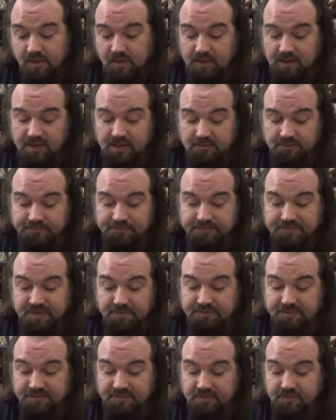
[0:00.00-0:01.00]

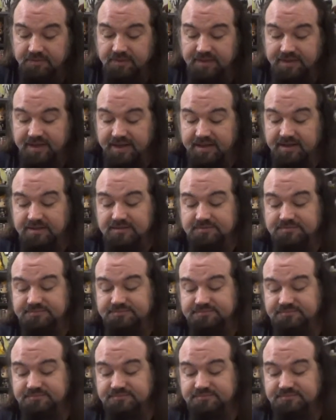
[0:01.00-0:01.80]
something's going down.